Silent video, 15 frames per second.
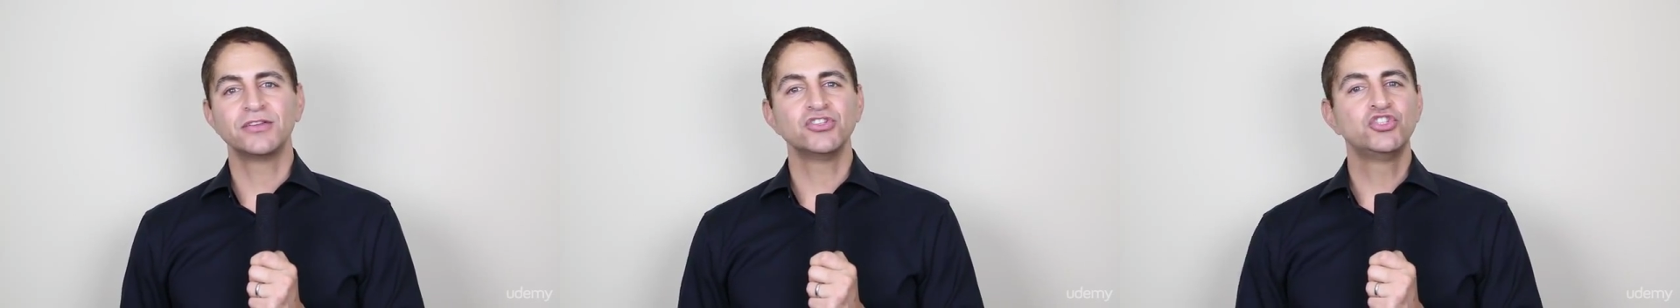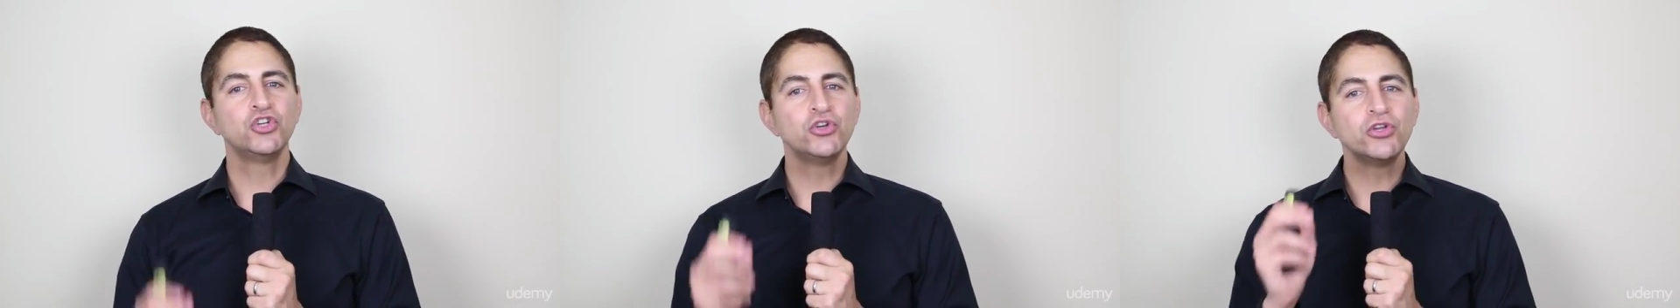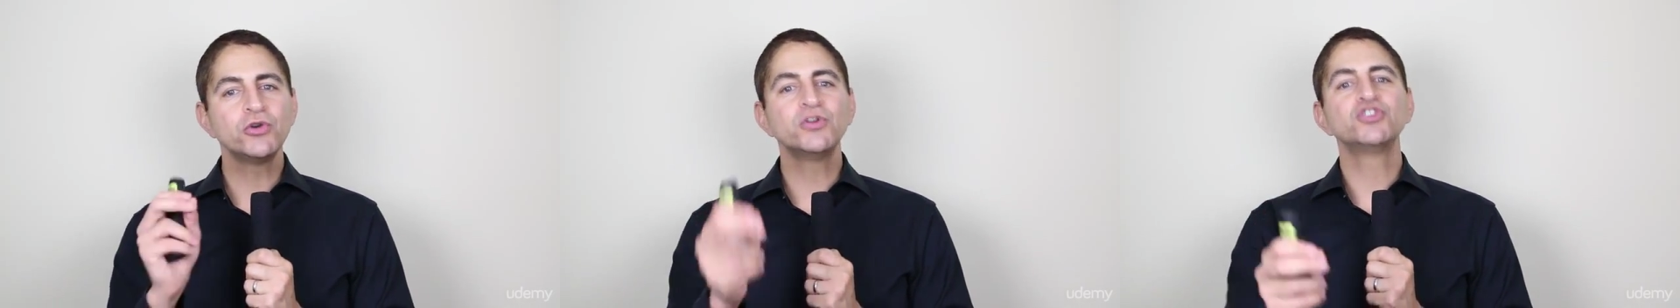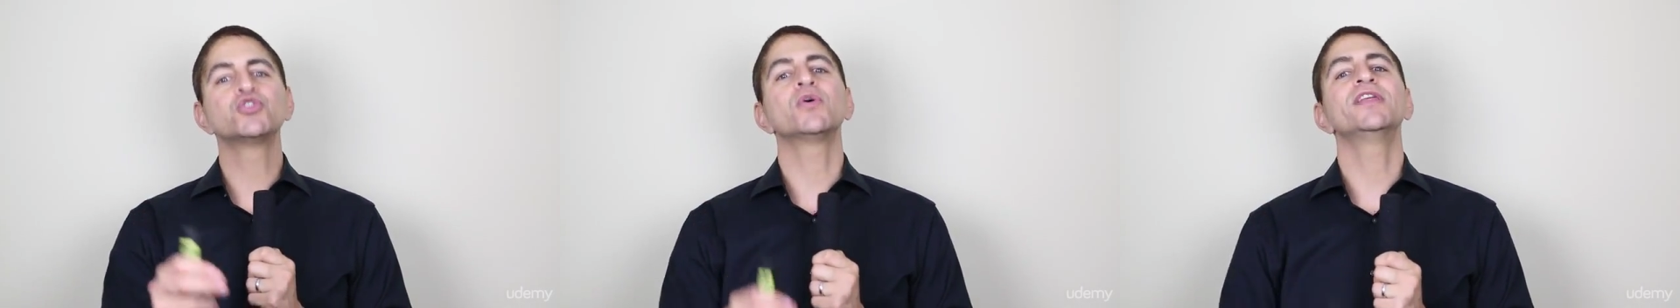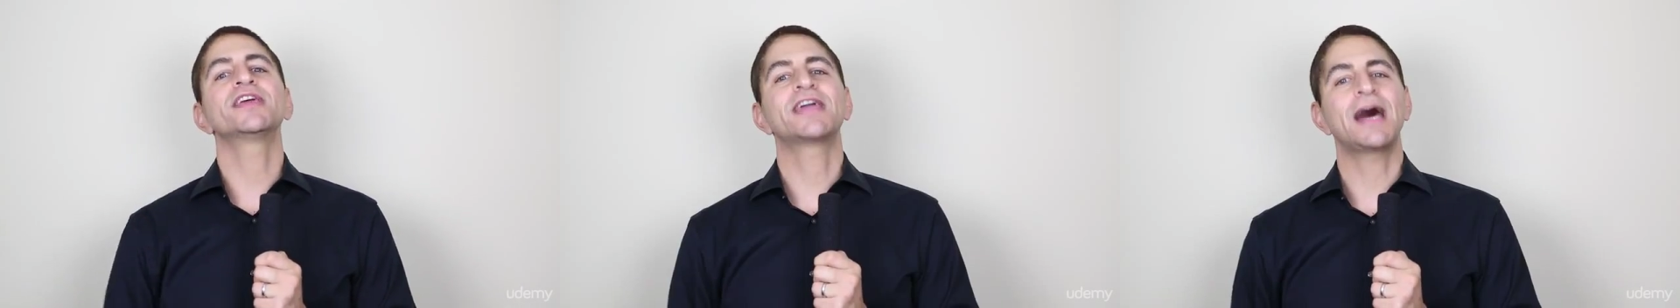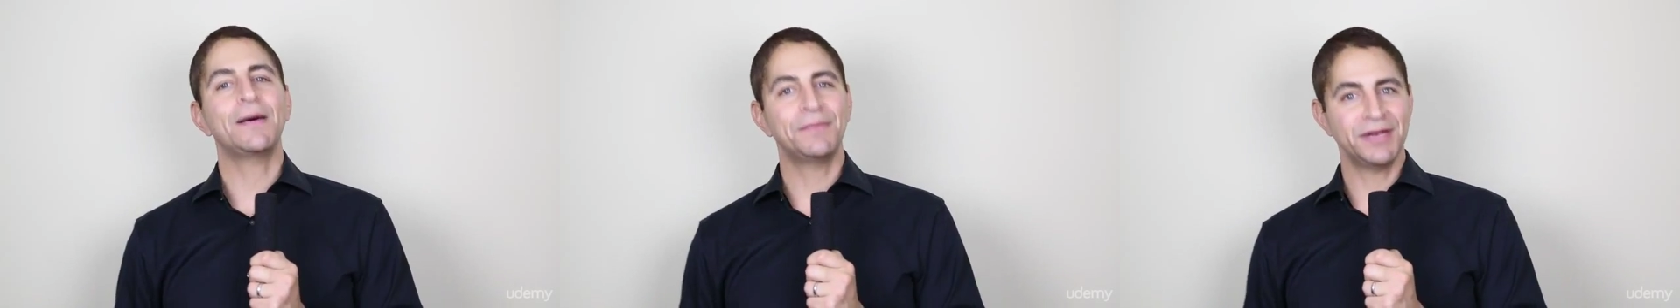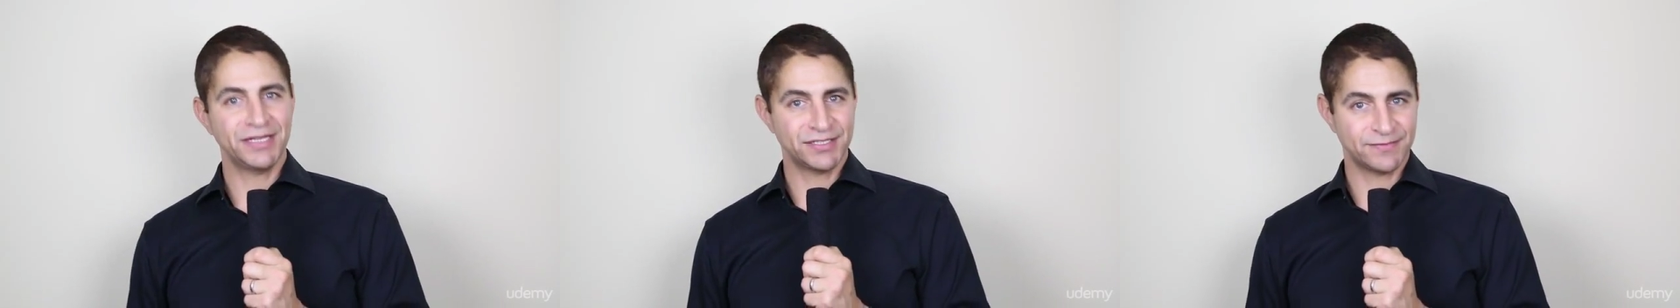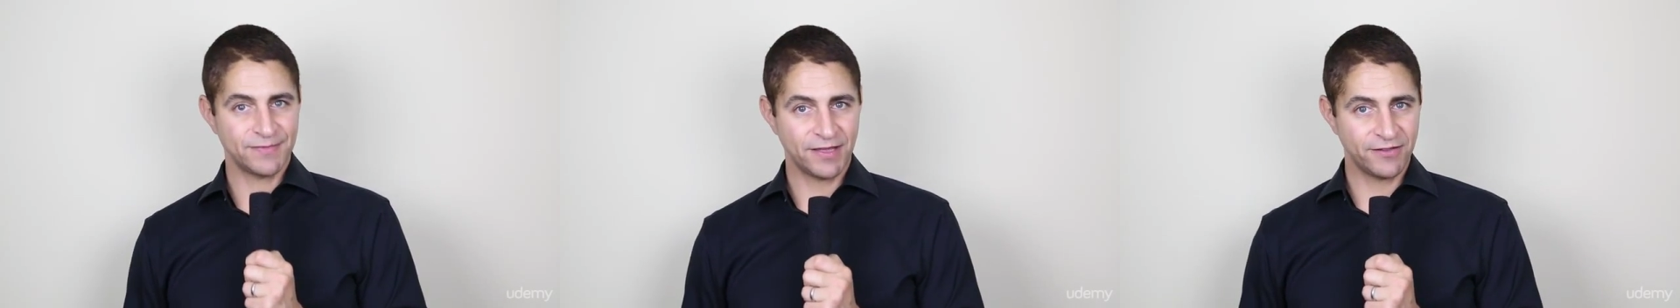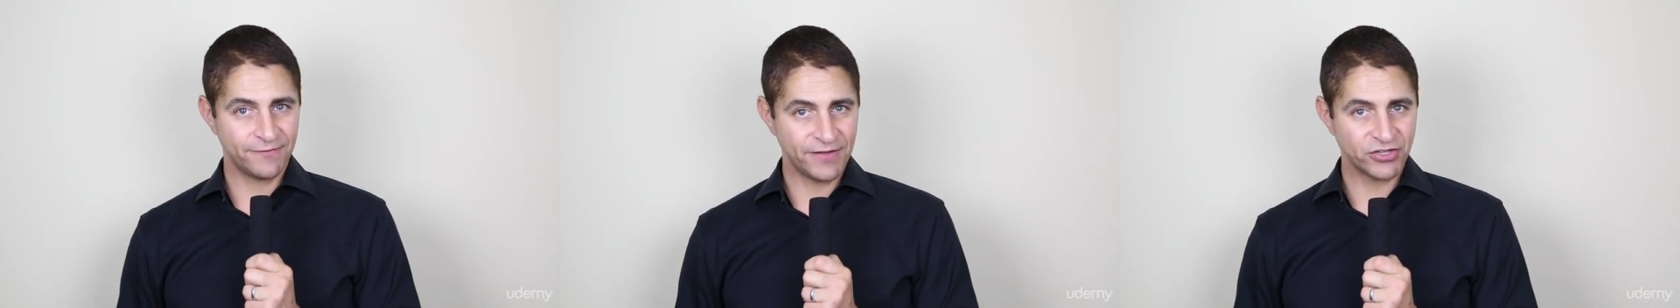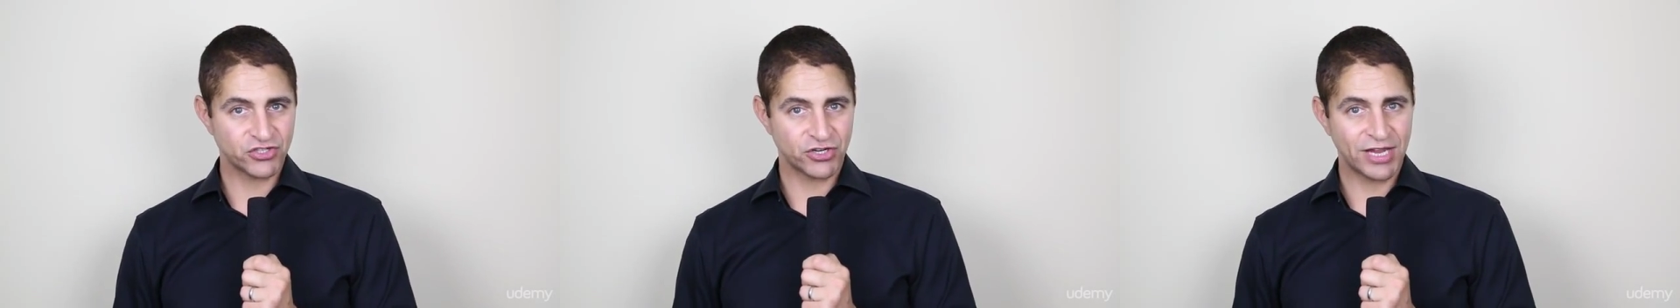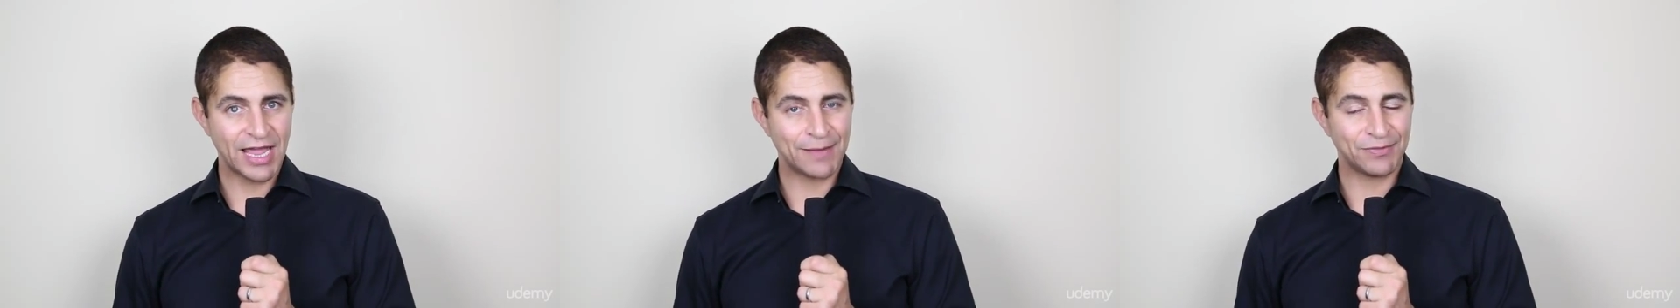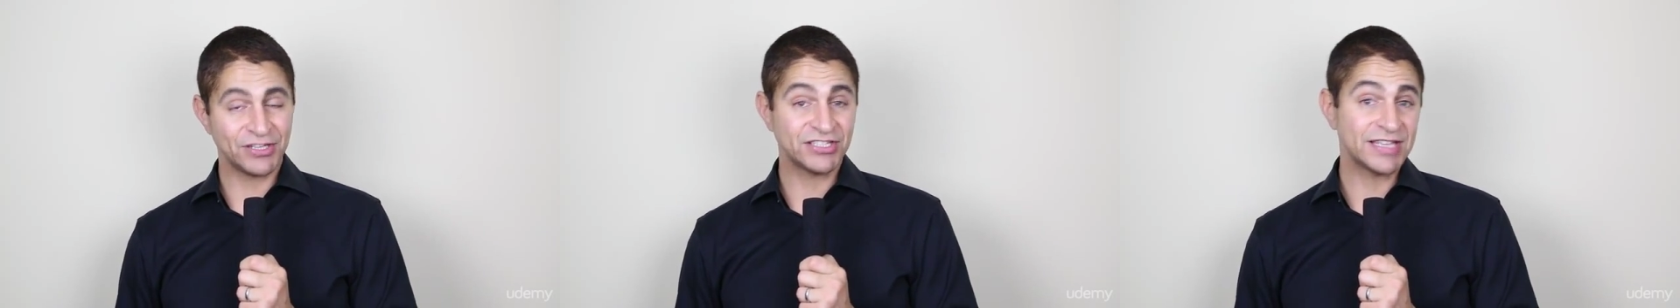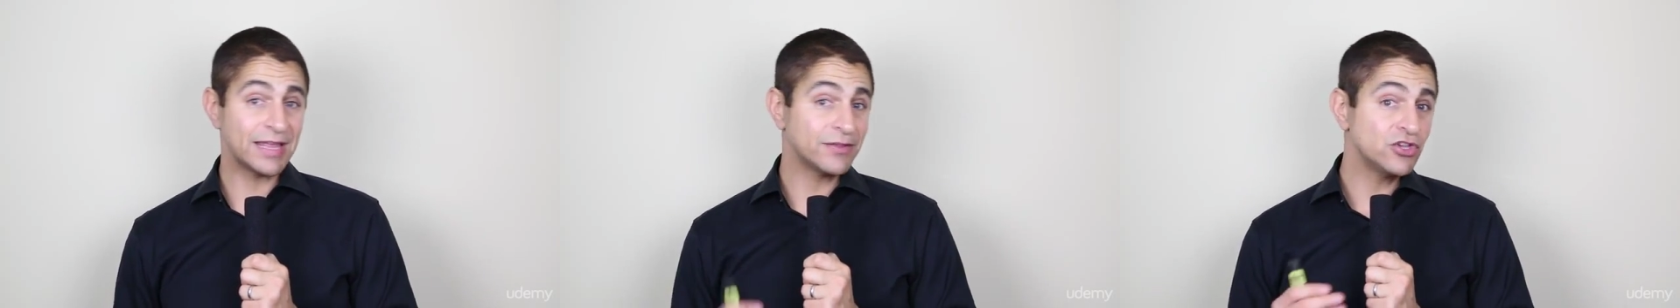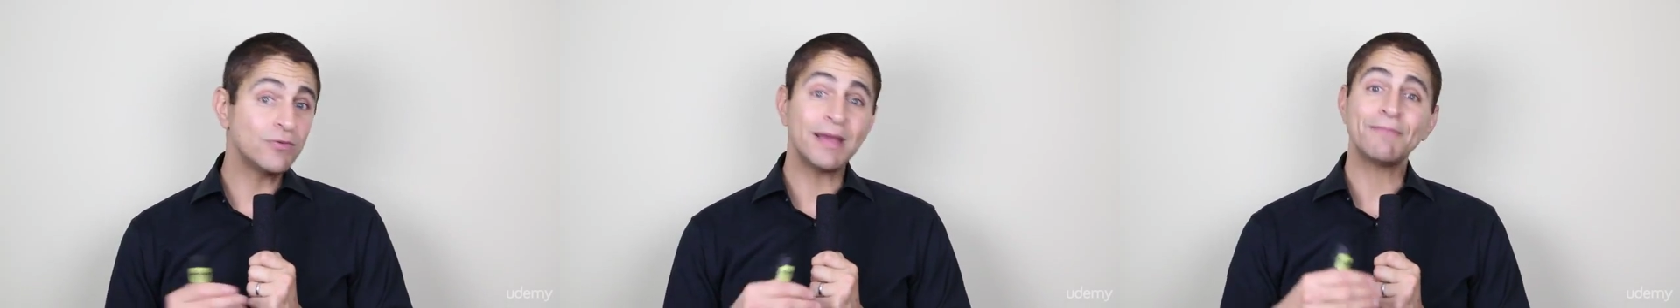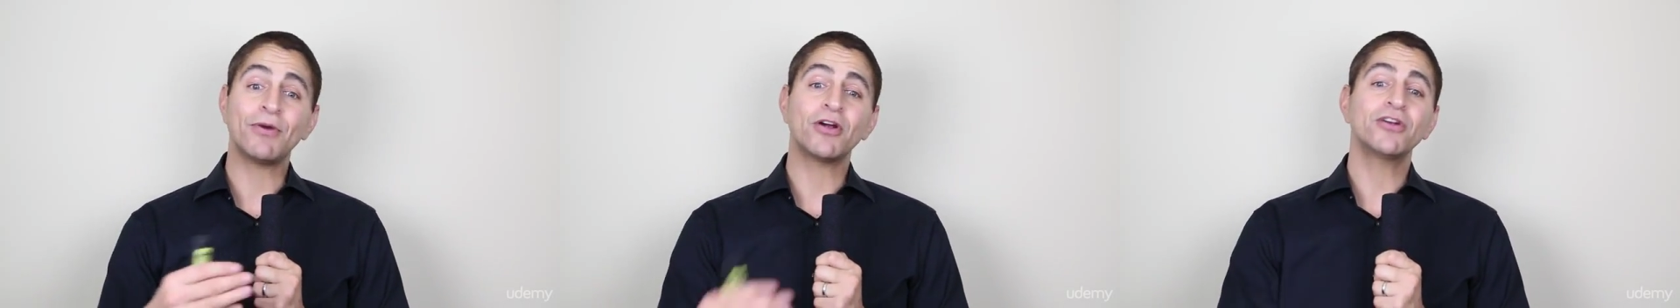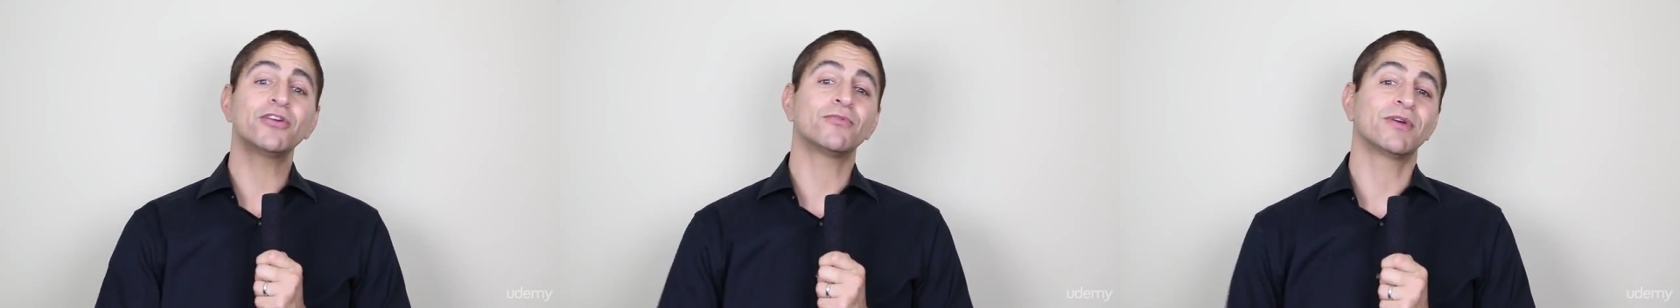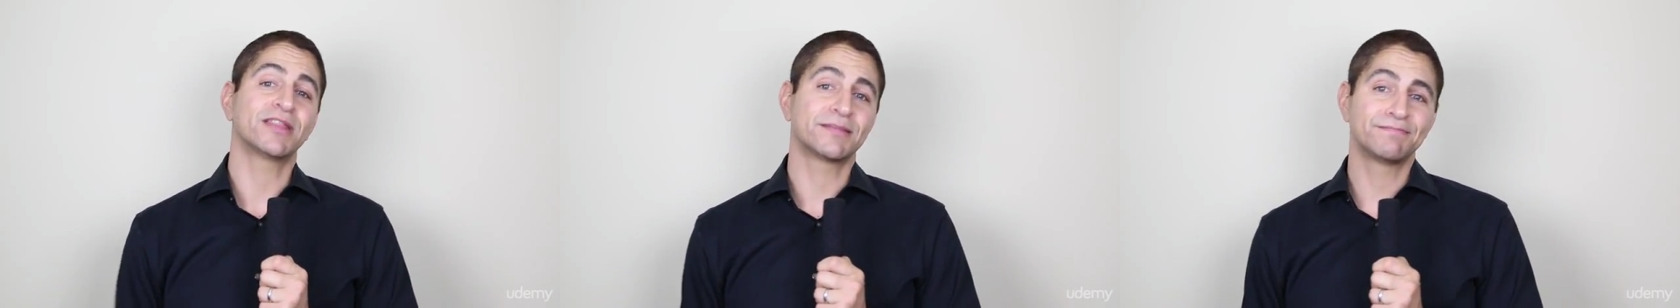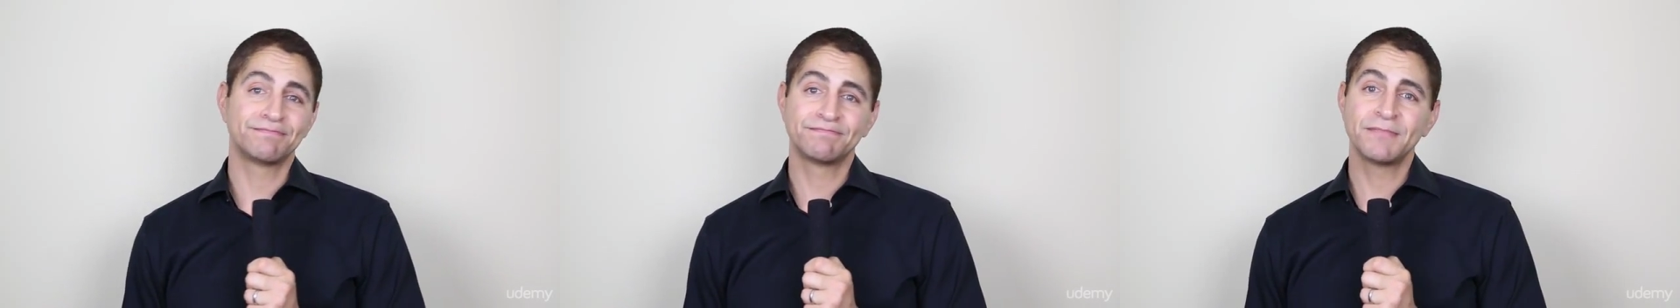do you enjoy the companies of the venture capitalists that you might partner with?